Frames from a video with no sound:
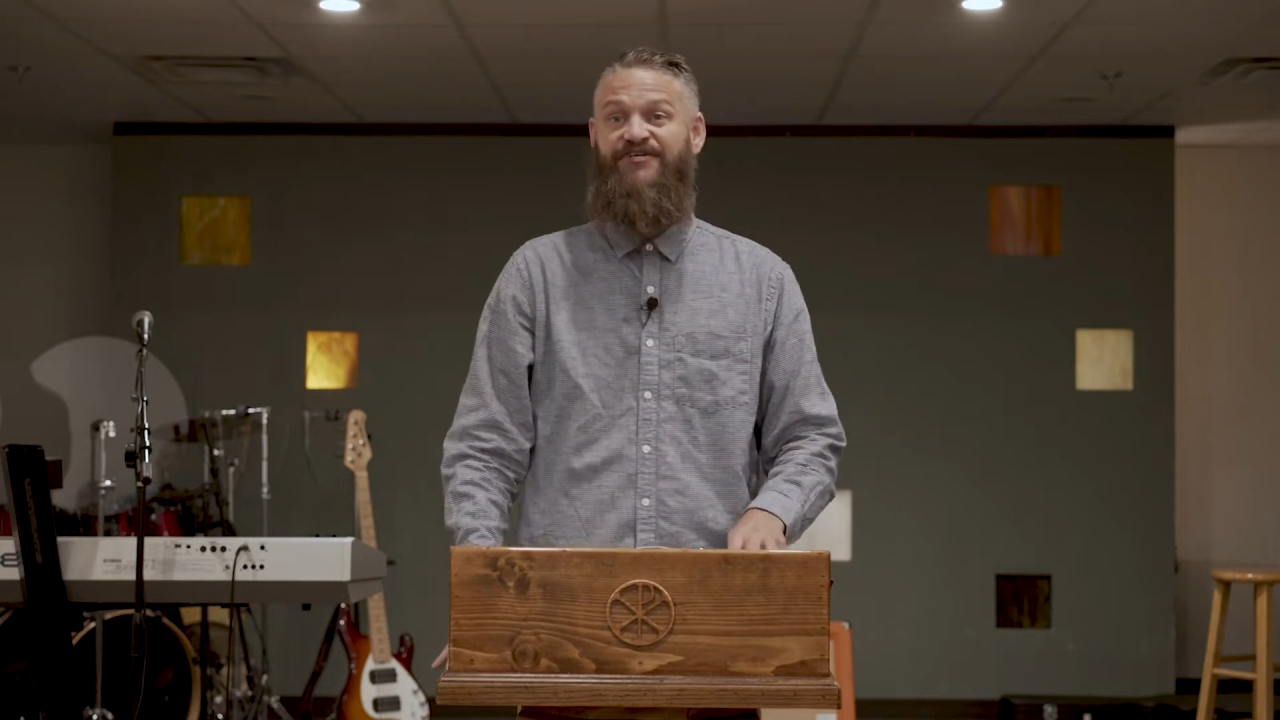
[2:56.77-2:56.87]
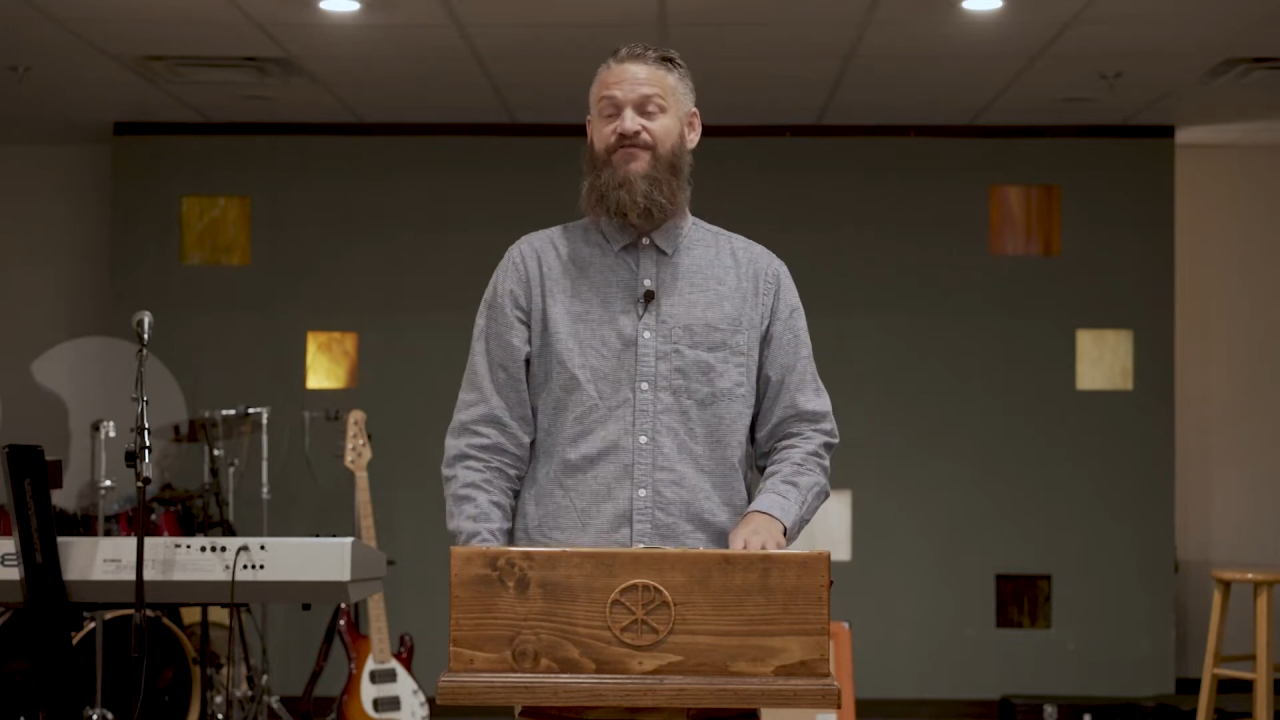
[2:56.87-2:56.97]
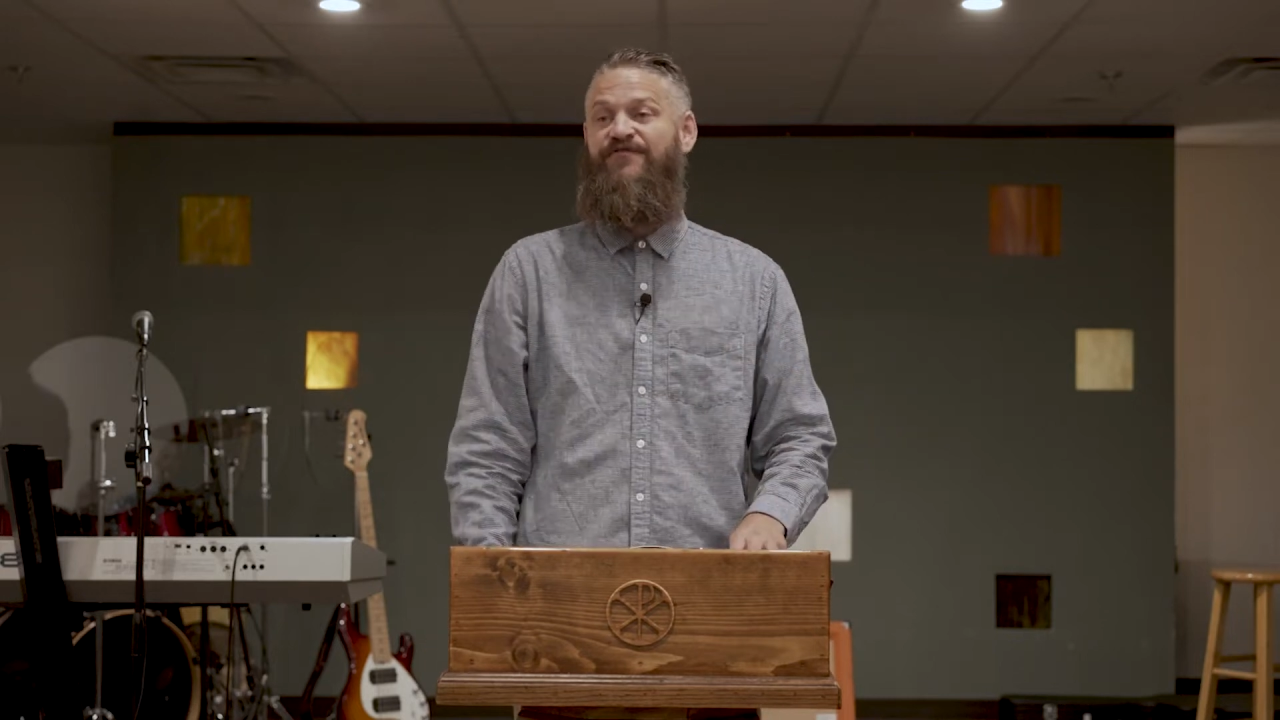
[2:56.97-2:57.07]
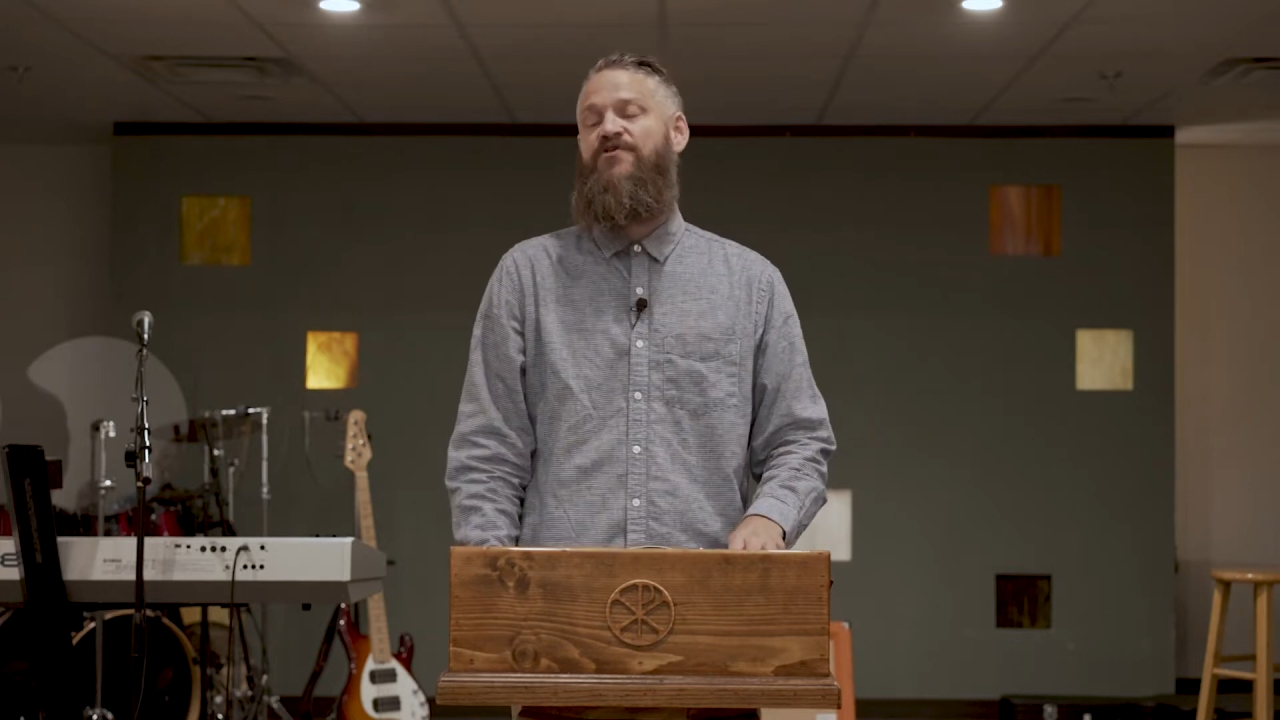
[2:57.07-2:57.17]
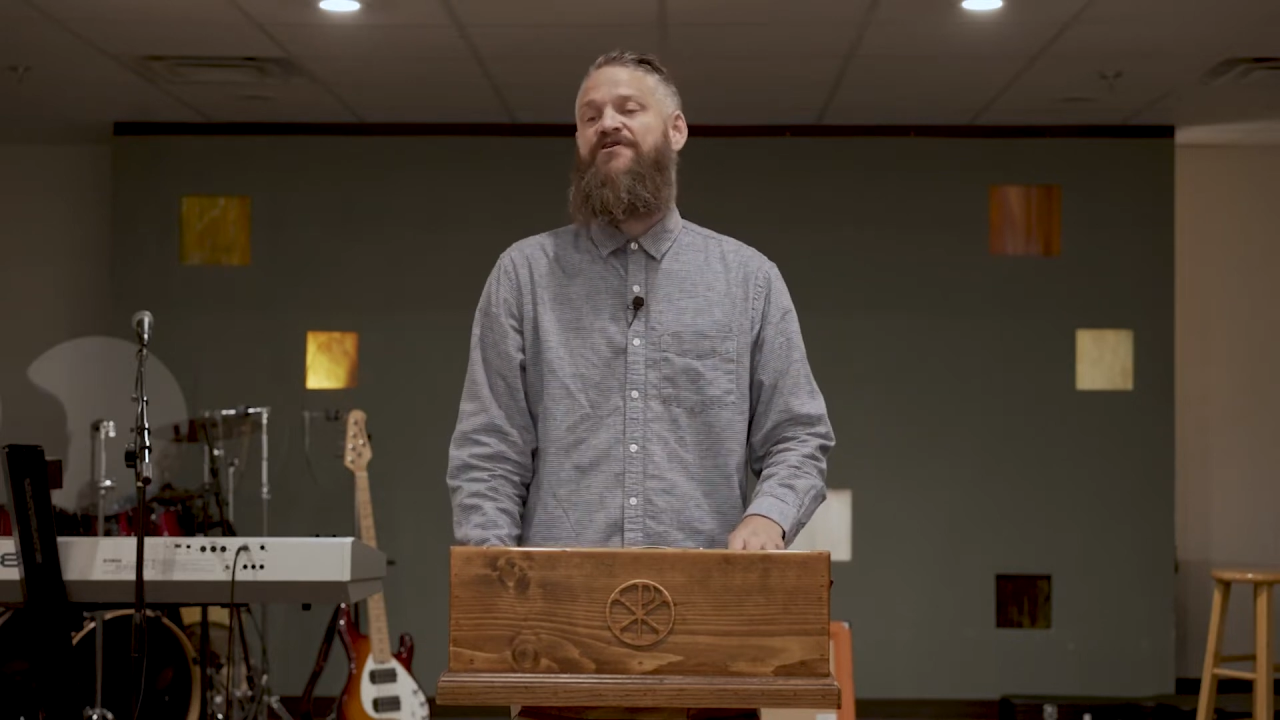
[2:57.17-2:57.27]

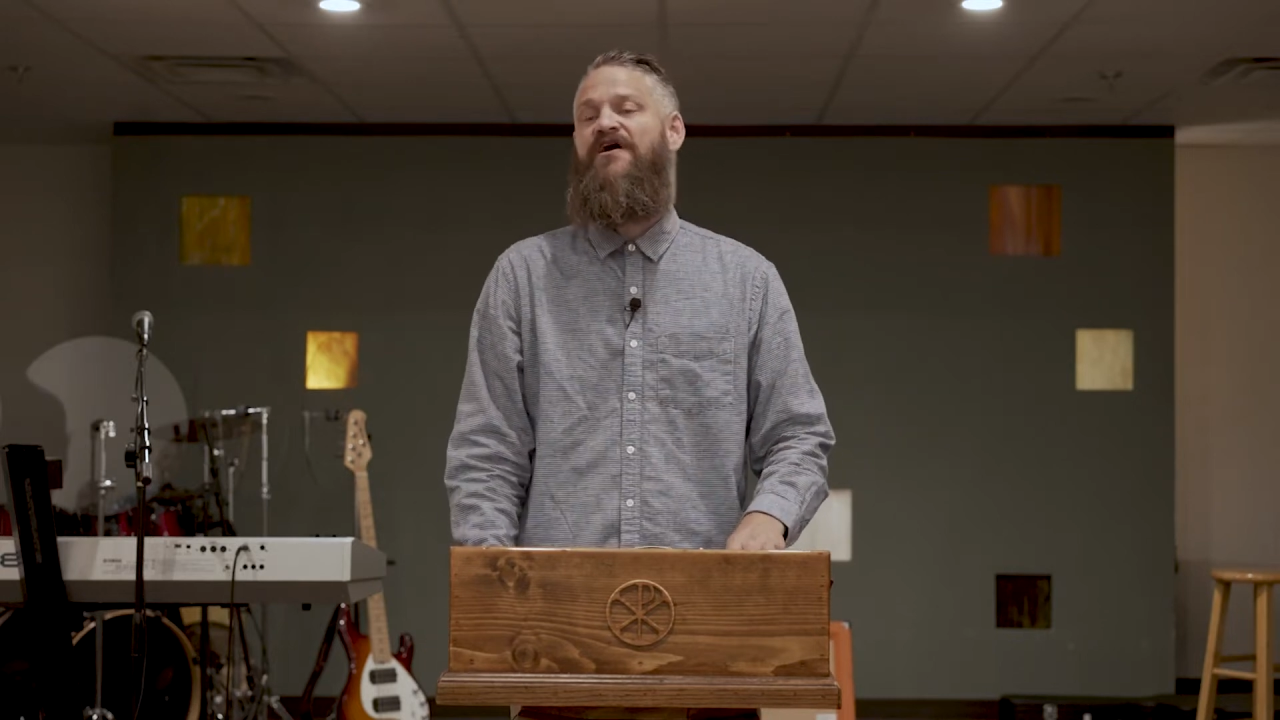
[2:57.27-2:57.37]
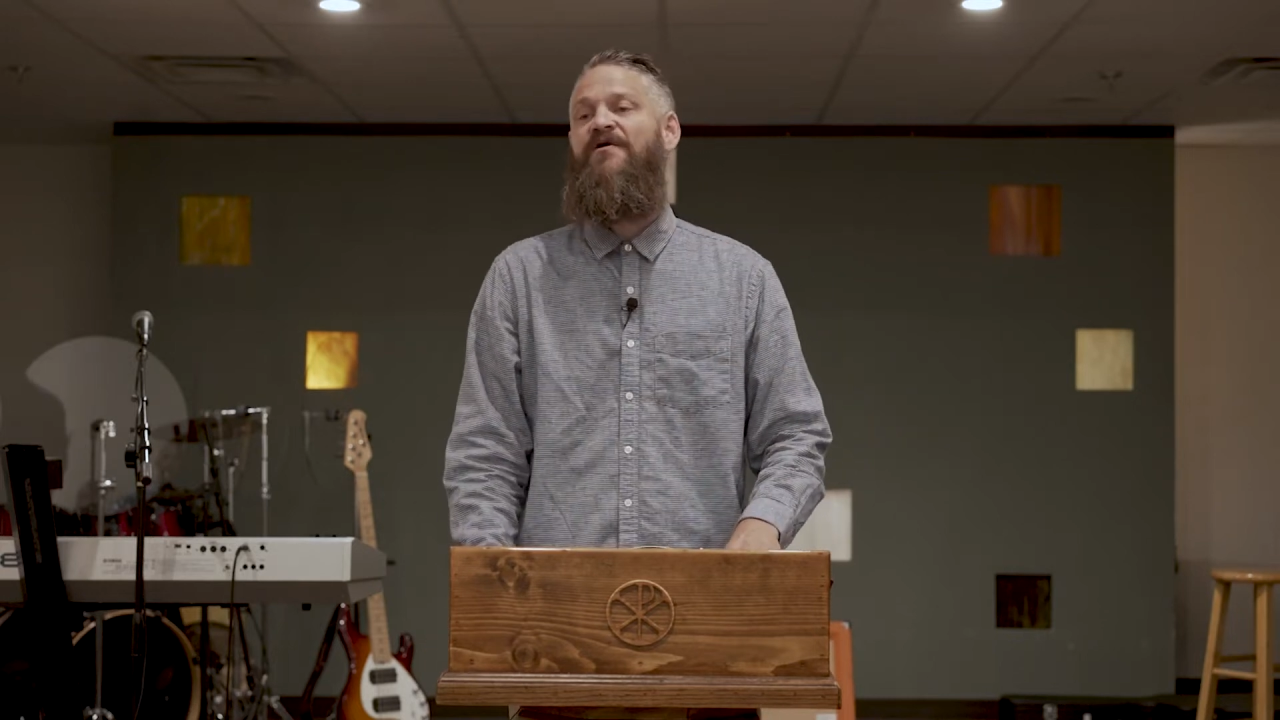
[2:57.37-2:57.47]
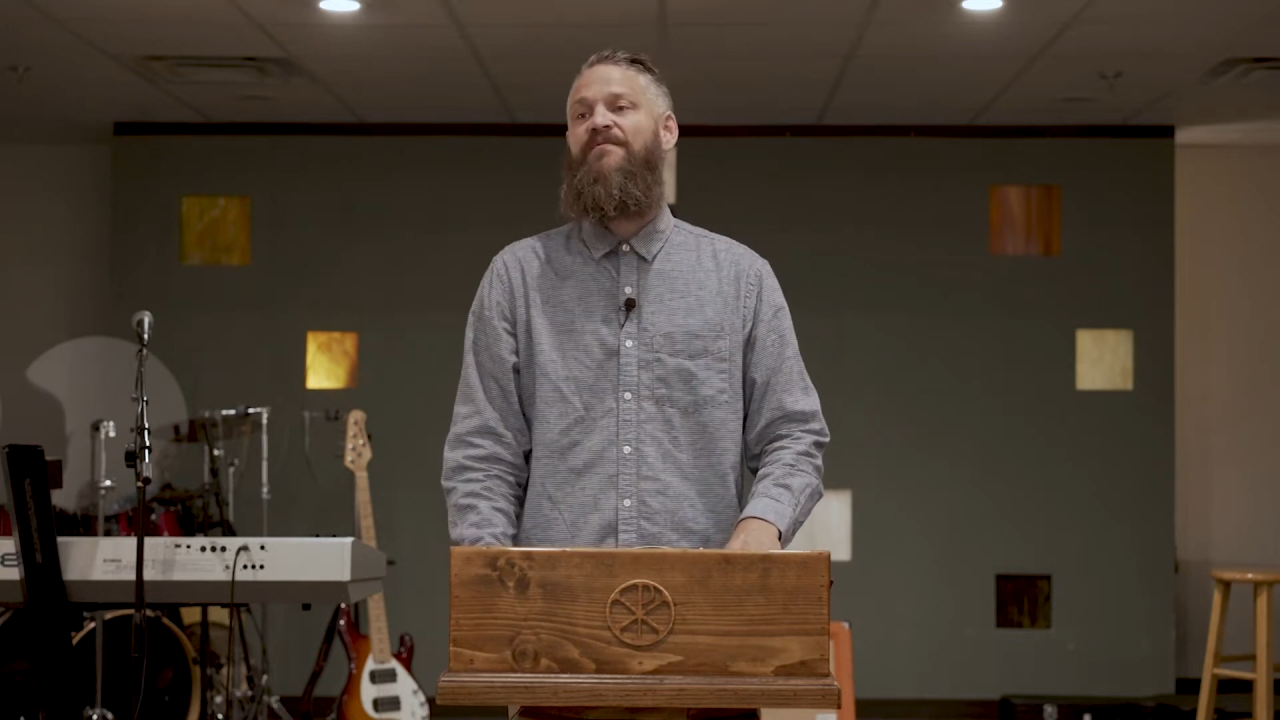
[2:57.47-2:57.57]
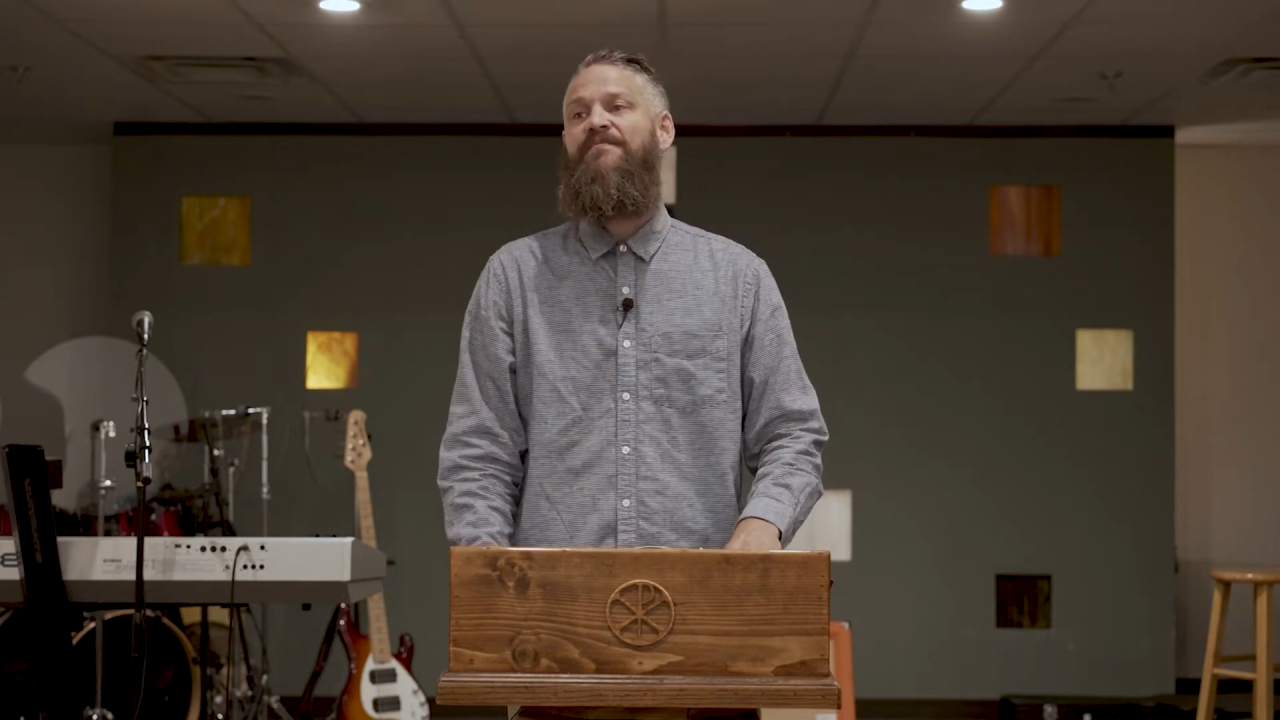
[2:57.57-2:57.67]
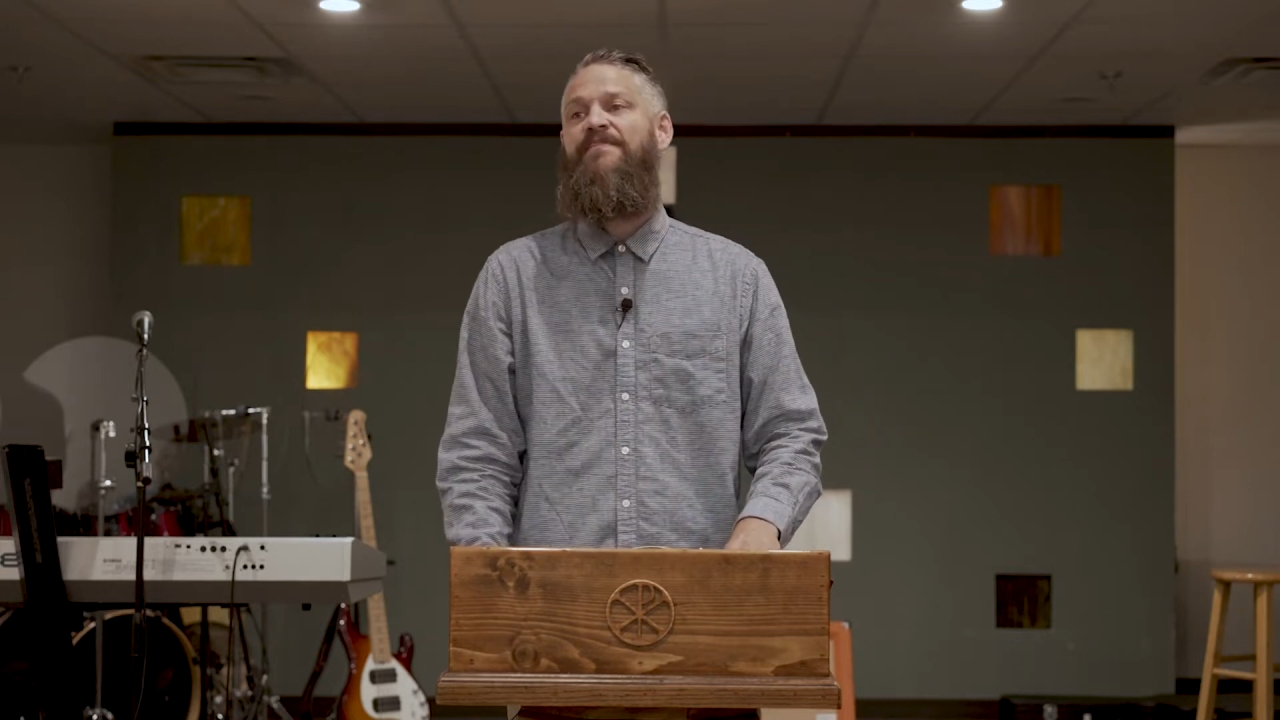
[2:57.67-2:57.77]
Inferno.